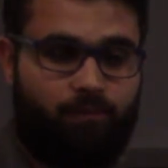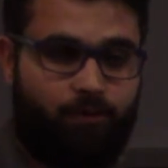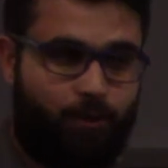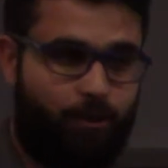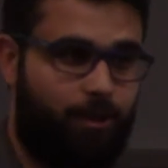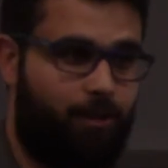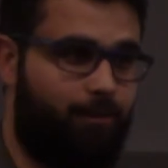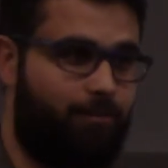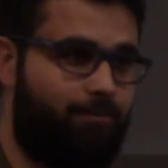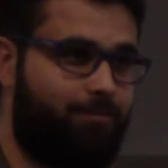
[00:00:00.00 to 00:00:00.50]

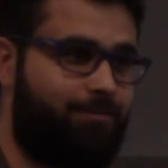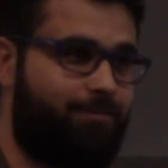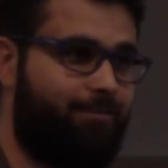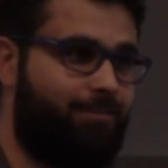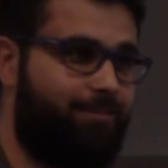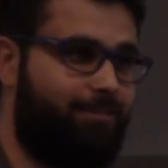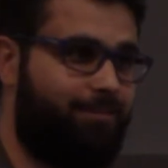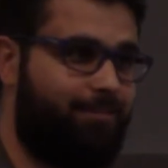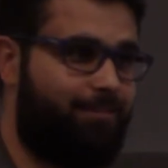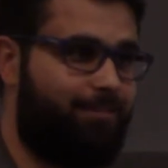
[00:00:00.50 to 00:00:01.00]
Okay?
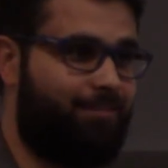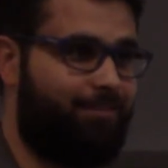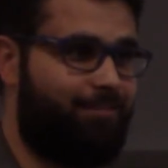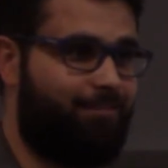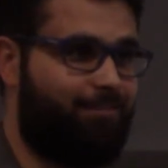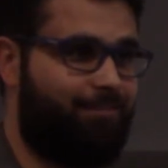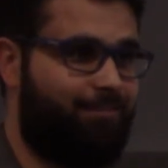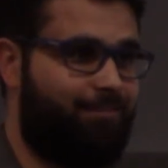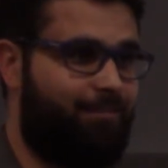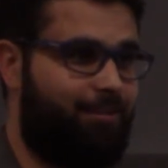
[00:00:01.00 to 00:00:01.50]

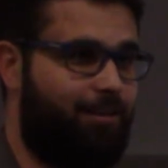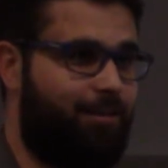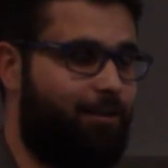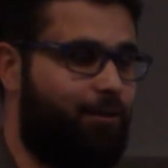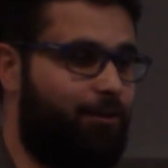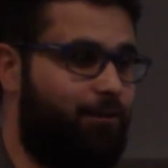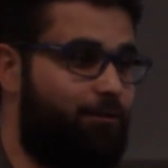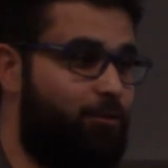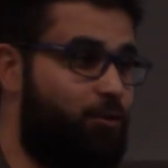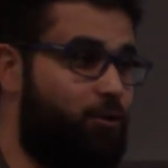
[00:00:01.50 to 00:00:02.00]

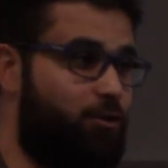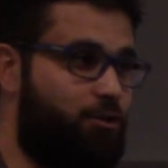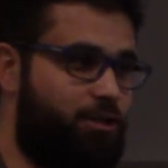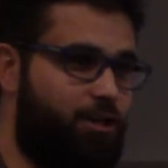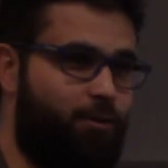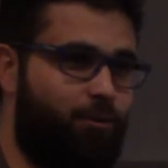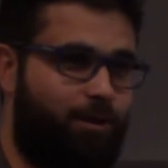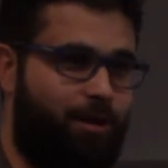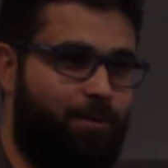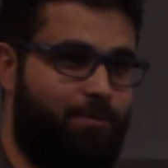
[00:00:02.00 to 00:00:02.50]
Wow, if you could
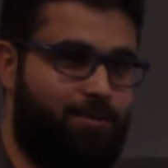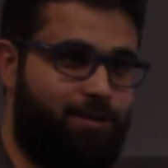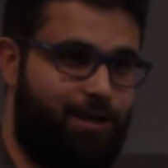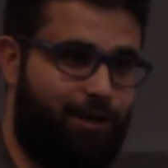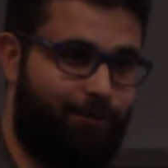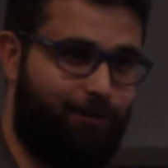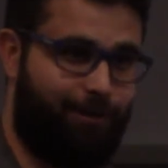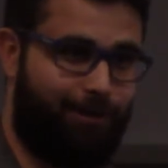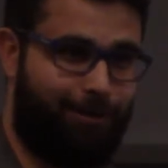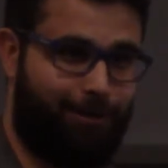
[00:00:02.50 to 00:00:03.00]
see what I'm
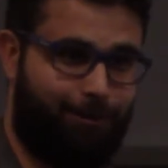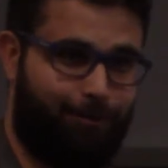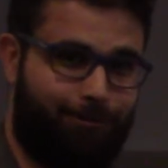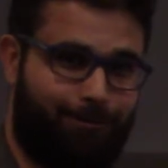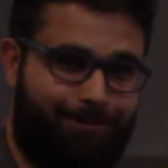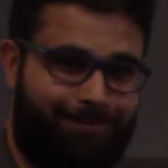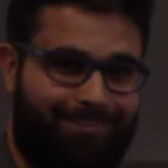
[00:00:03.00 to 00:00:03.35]
seeing right now.